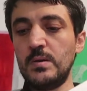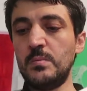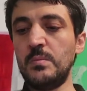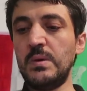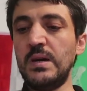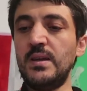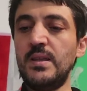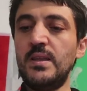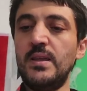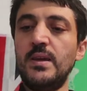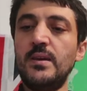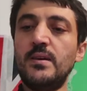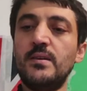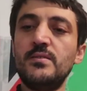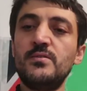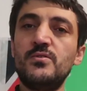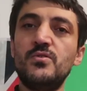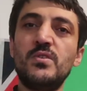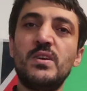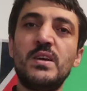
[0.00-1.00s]
My
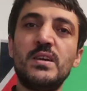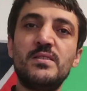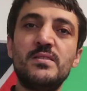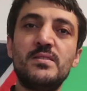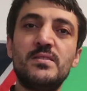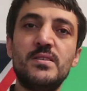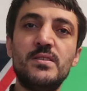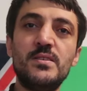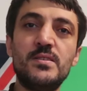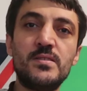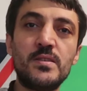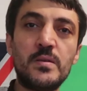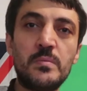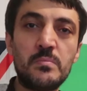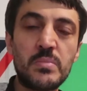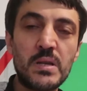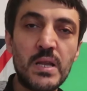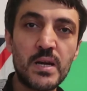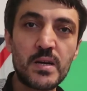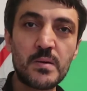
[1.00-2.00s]
nails, you can see
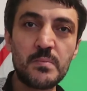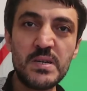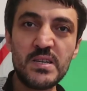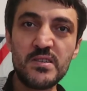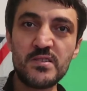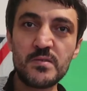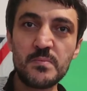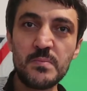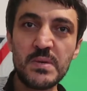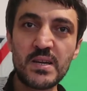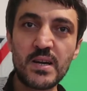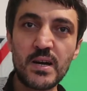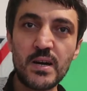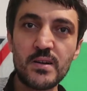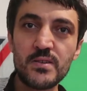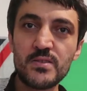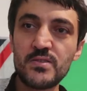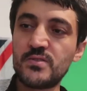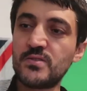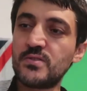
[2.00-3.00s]
some black bits
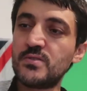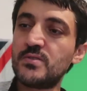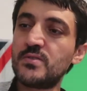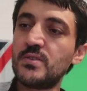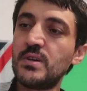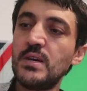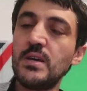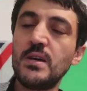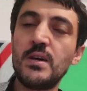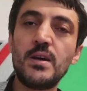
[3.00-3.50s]
because